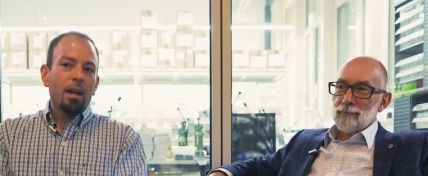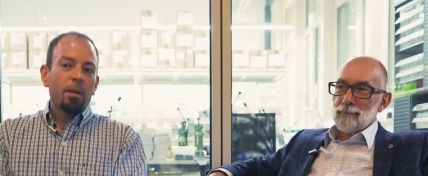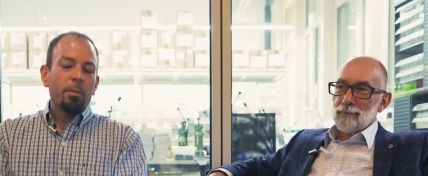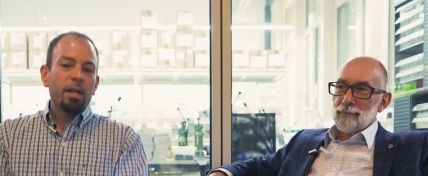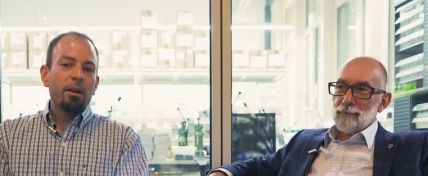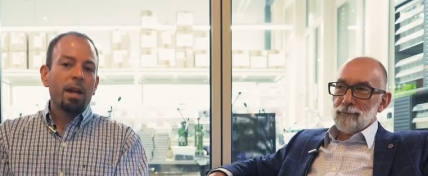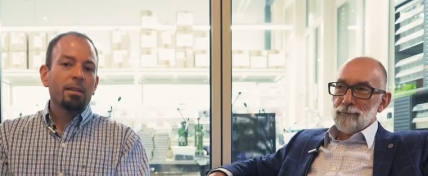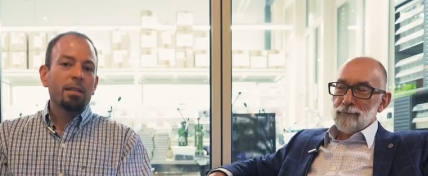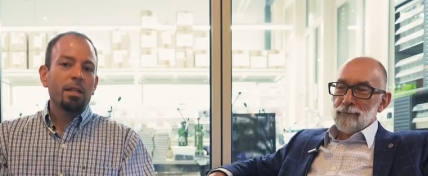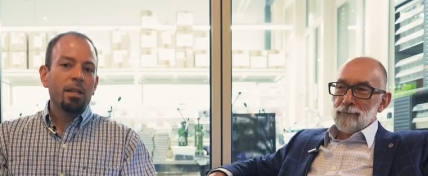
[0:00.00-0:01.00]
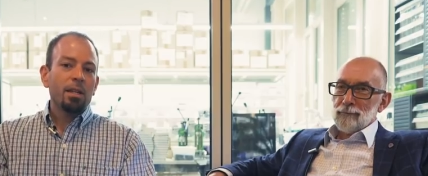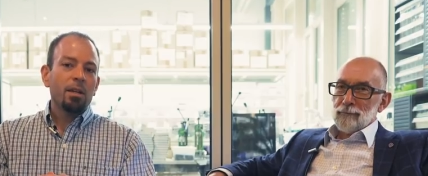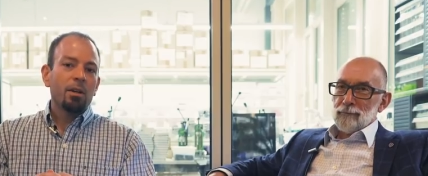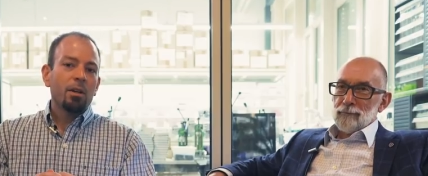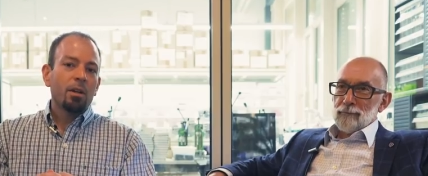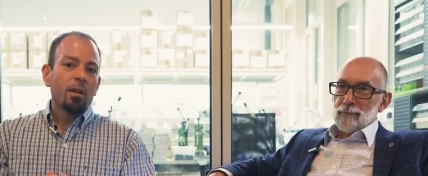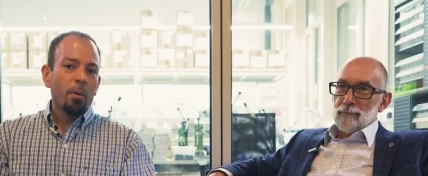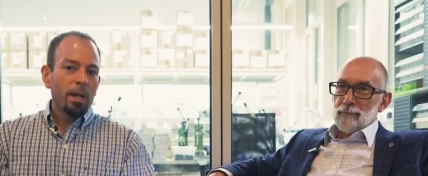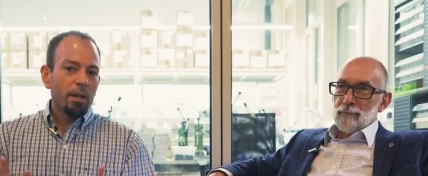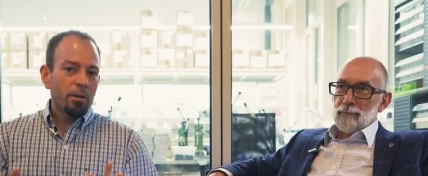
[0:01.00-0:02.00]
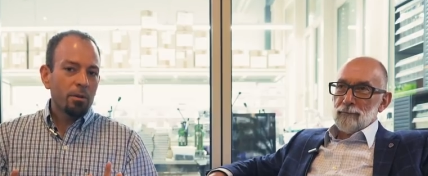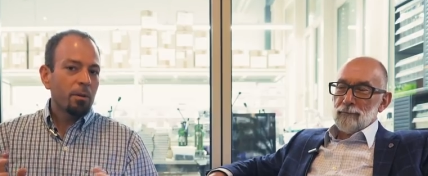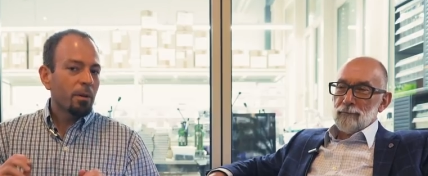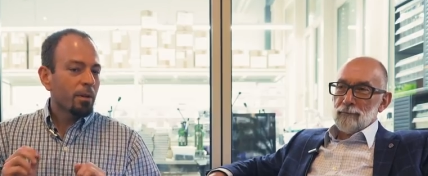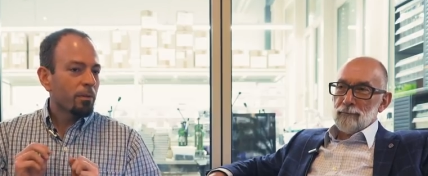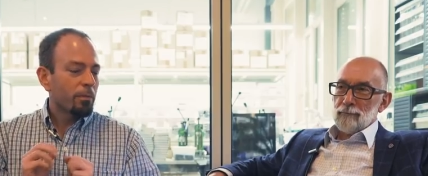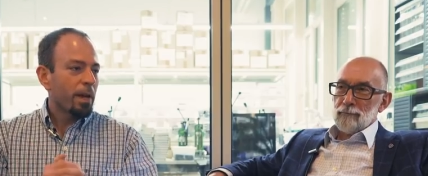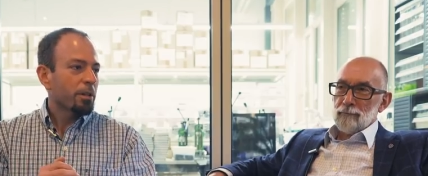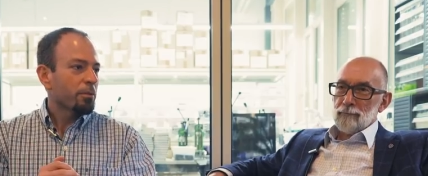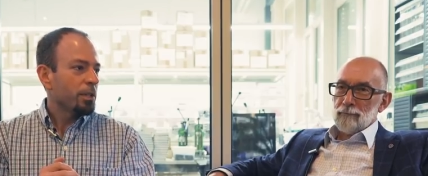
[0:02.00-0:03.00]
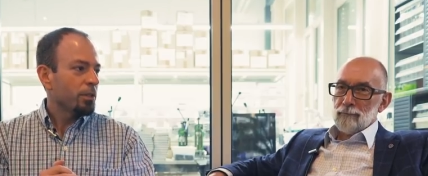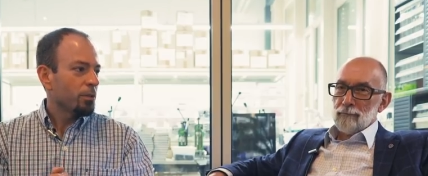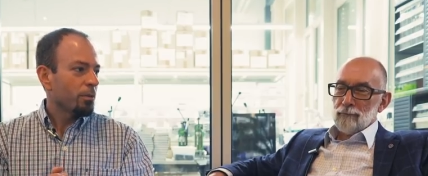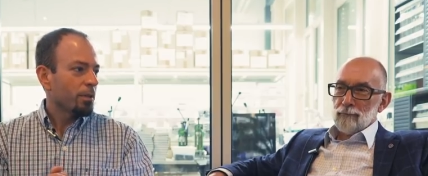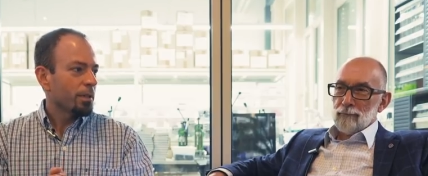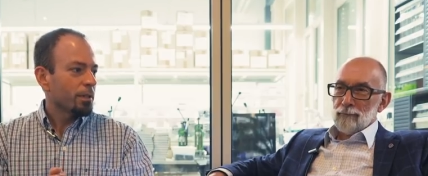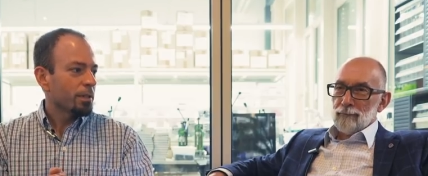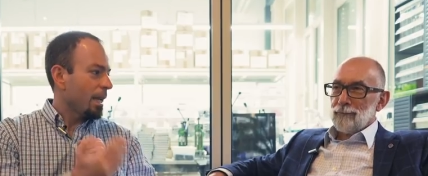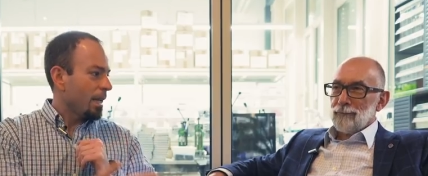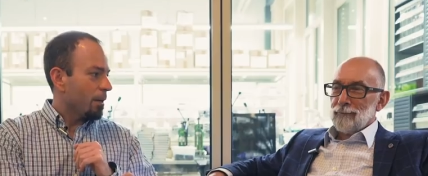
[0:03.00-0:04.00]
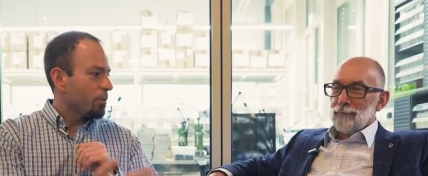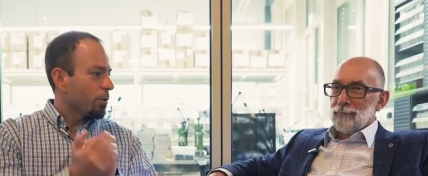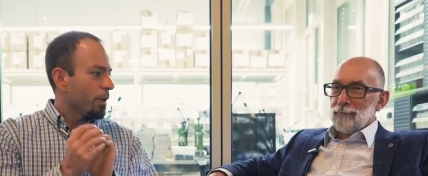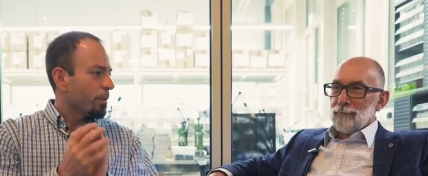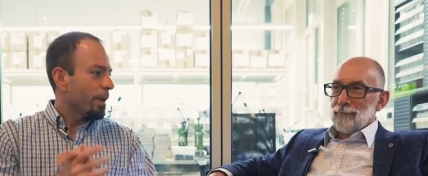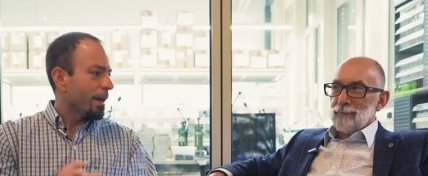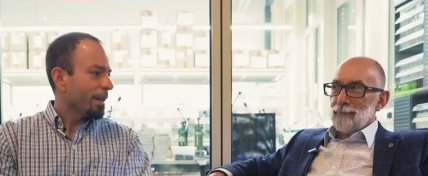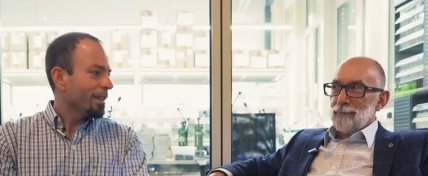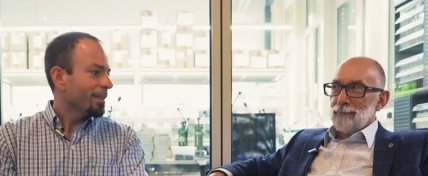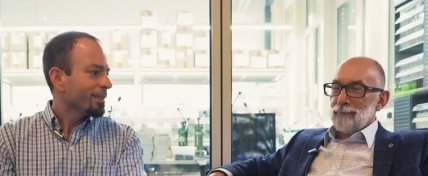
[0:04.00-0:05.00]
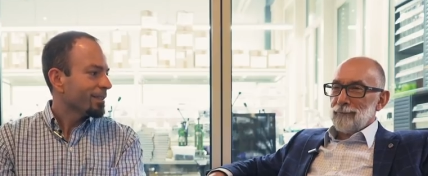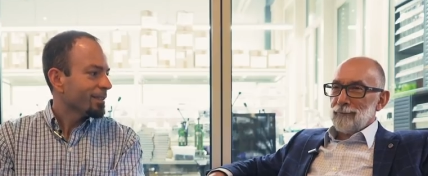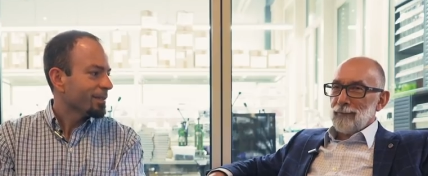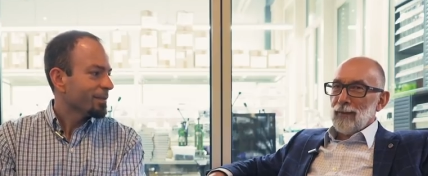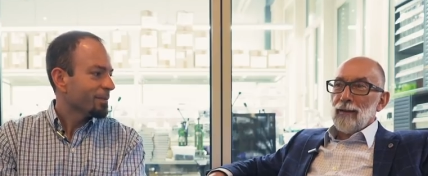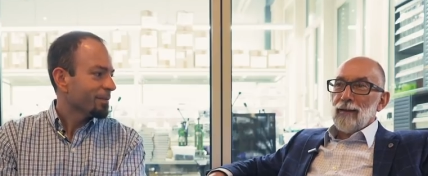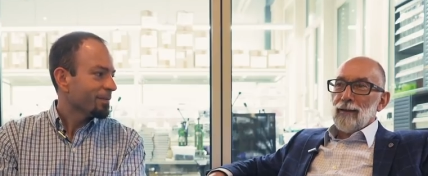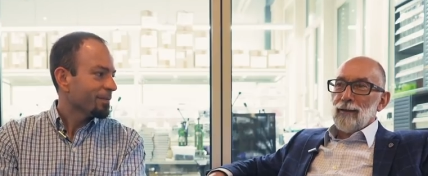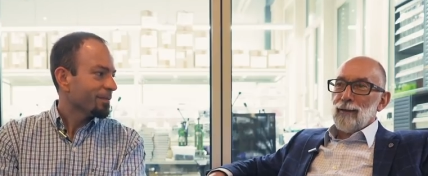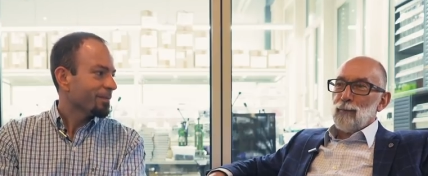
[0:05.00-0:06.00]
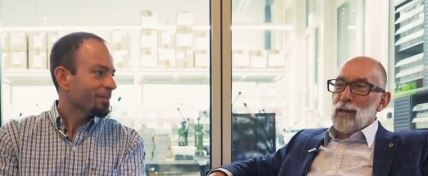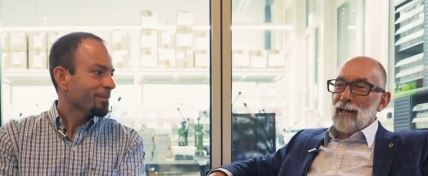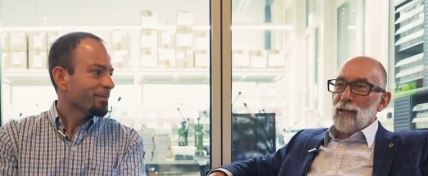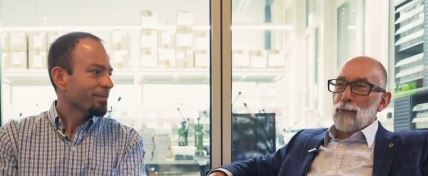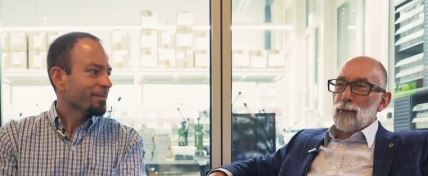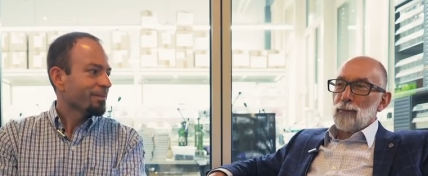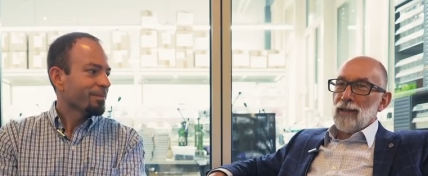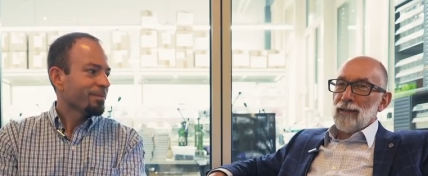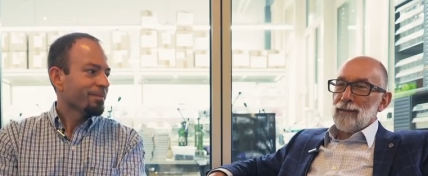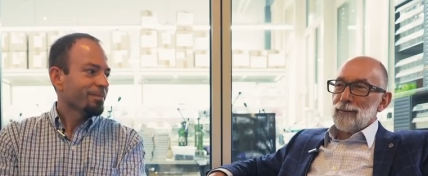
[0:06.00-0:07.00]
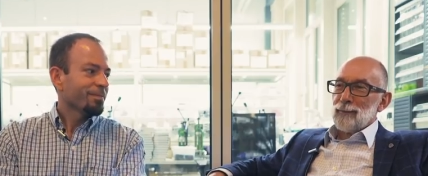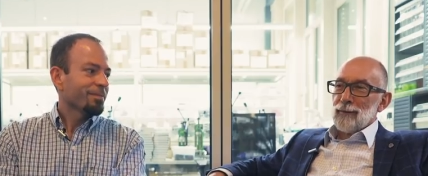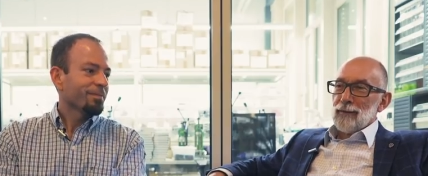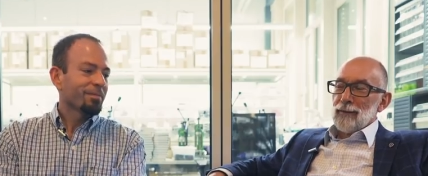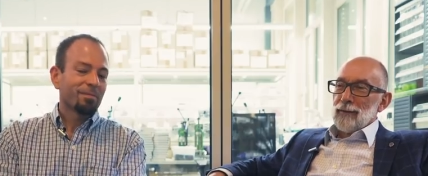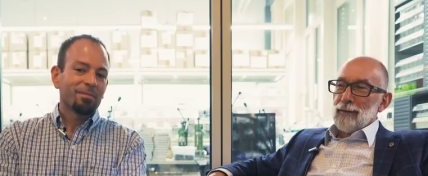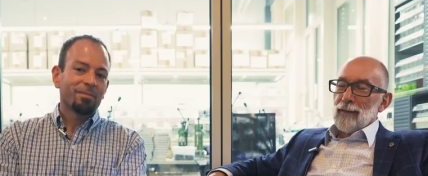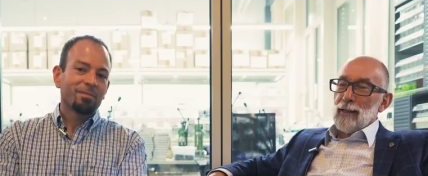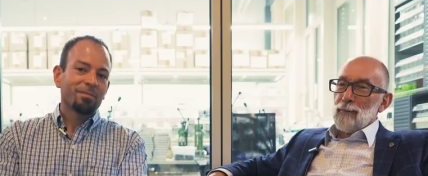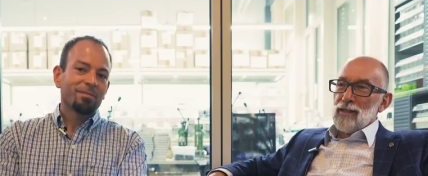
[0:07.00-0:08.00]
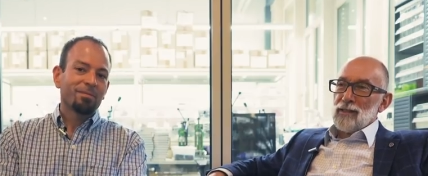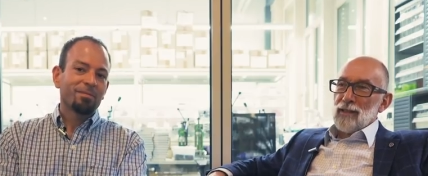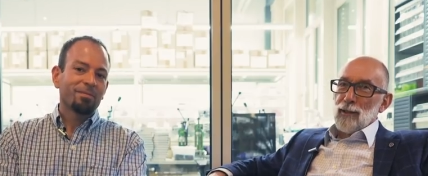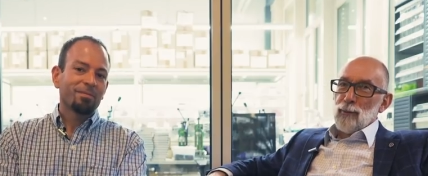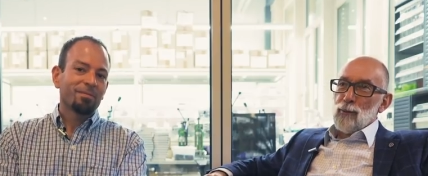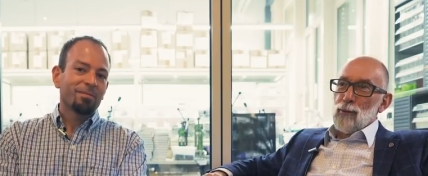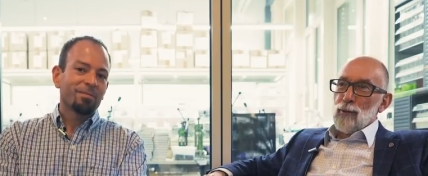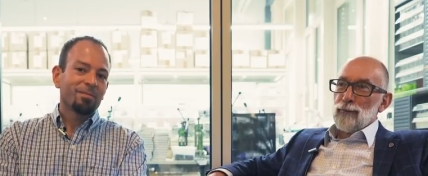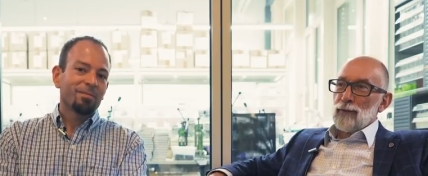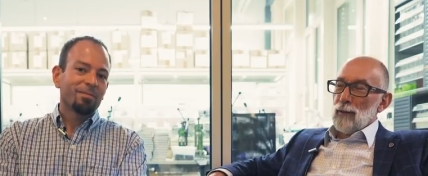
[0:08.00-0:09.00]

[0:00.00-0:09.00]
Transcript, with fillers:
Speaker 1: I am here at the Kaweco factory store, and I'm joined by
Speaker 2: uh, Michael Gutberlet. I'm the CEO of